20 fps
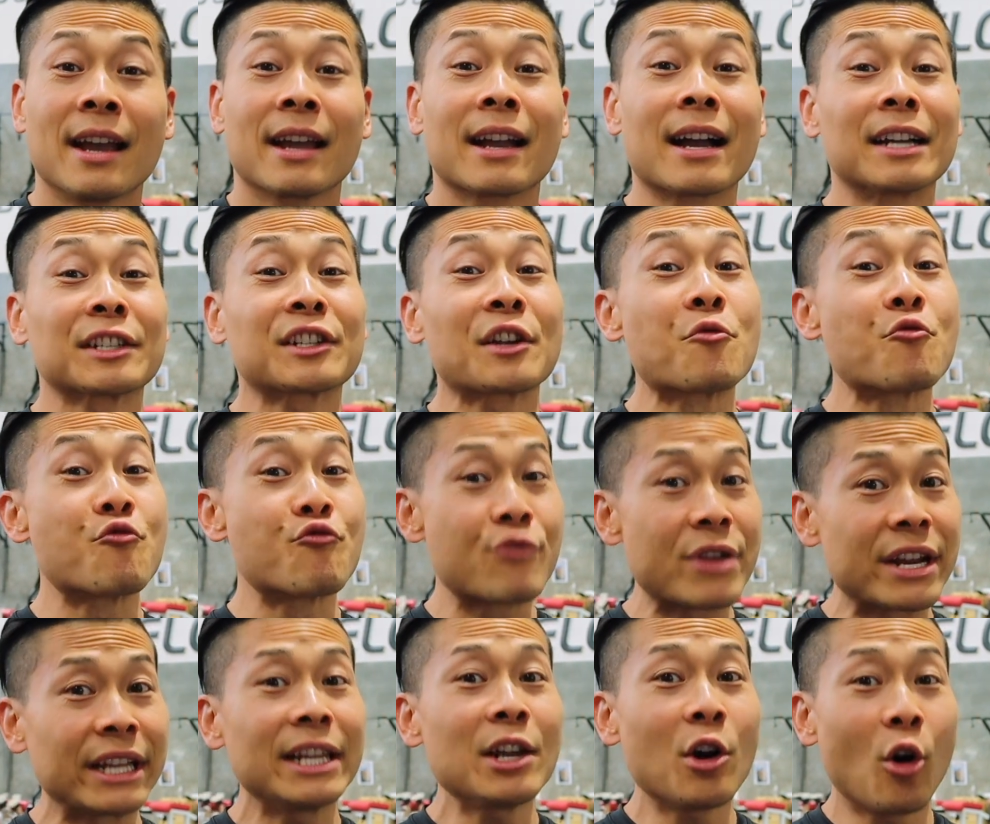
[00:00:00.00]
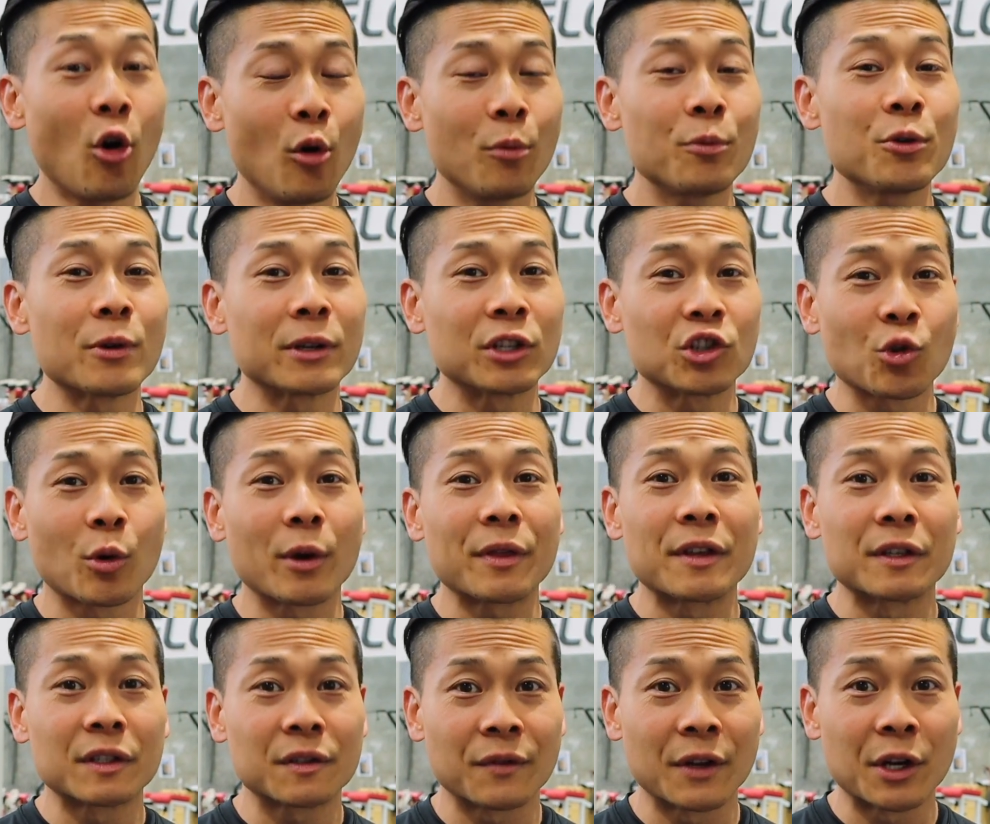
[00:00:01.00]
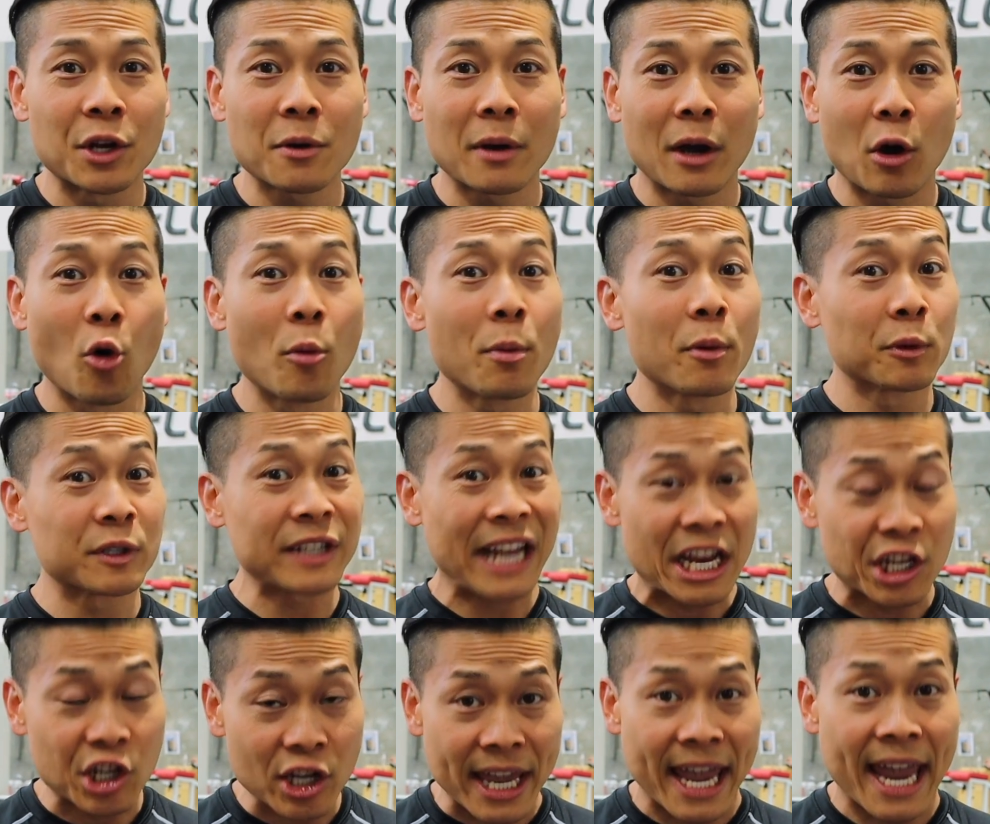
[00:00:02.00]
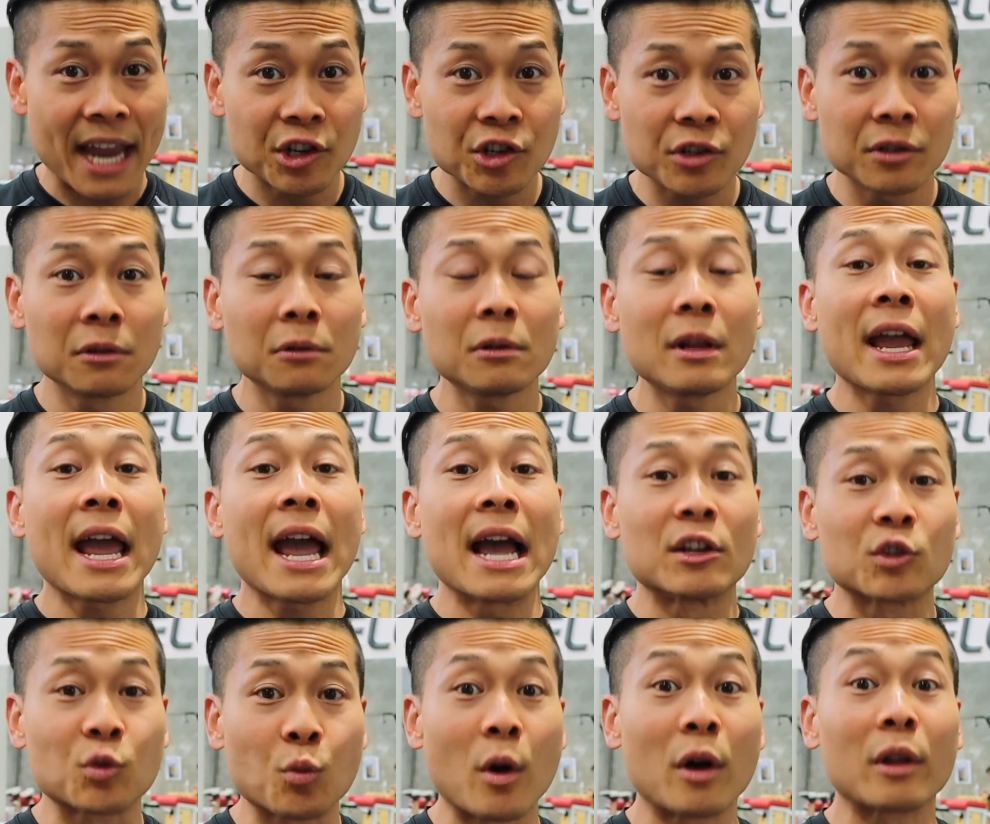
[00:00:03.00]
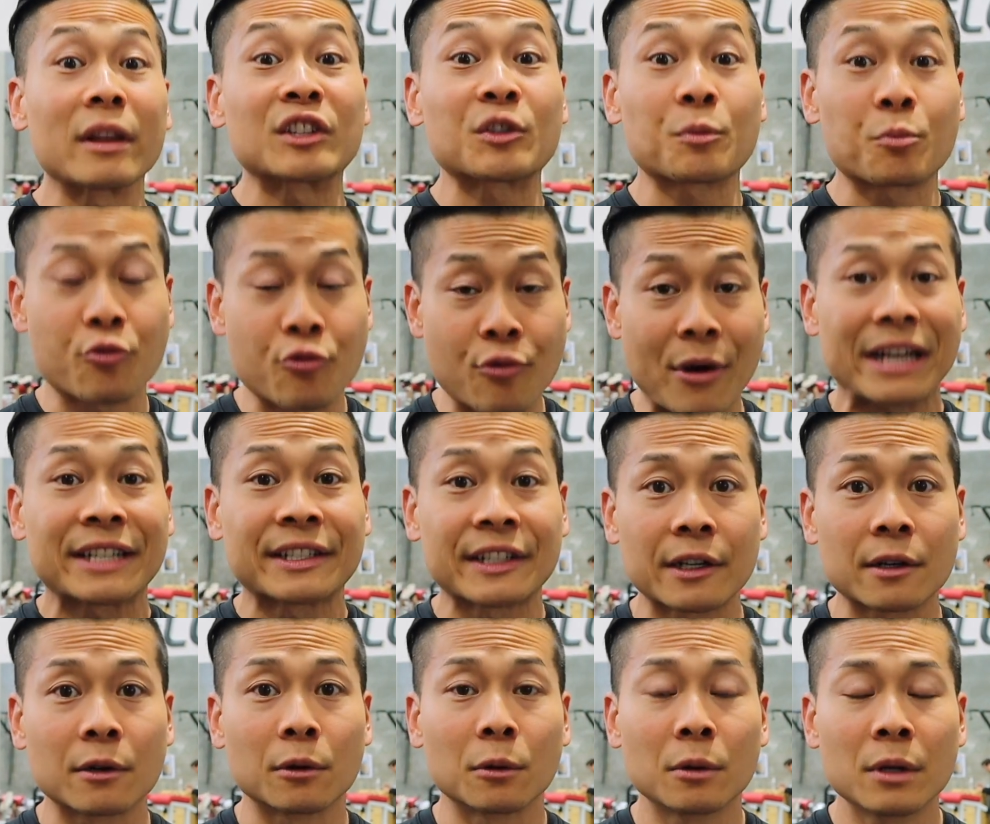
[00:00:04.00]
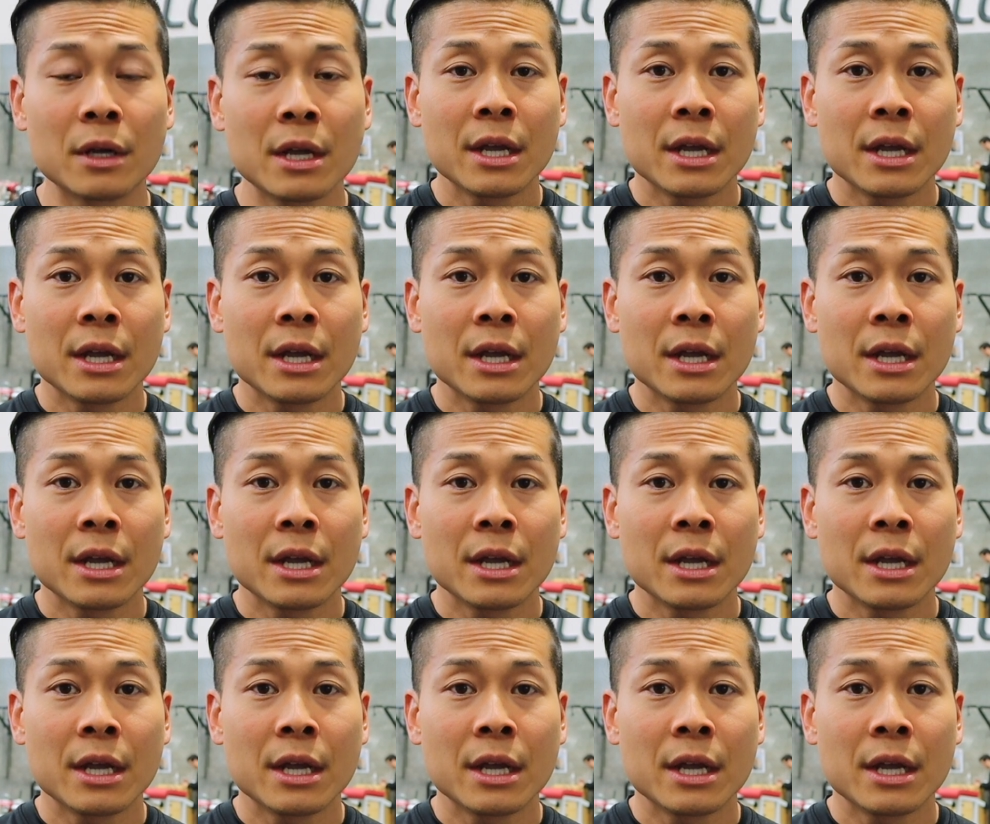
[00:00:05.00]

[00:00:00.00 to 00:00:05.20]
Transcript: Guys, I really hope you enjoyed this video. I hope it was educational as well as practical.